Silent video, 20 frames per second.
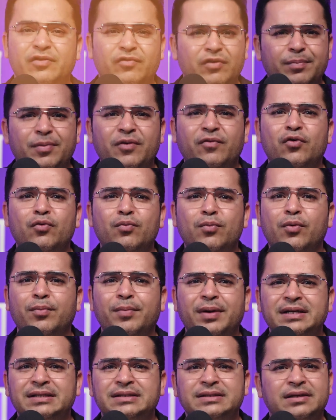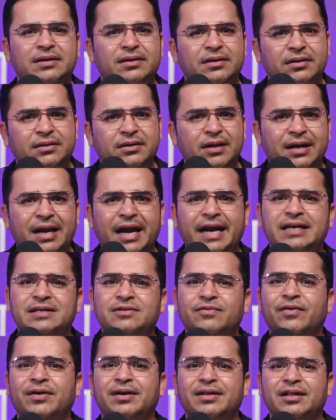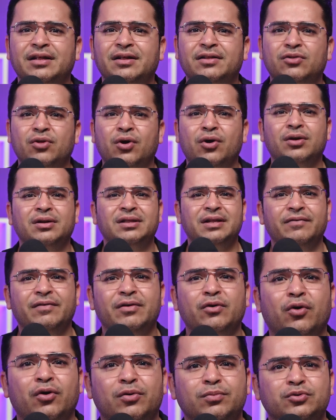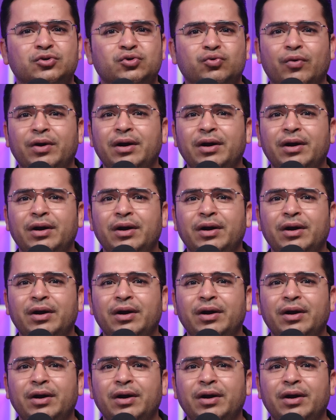There will be few moments, the nights where they thought they will almost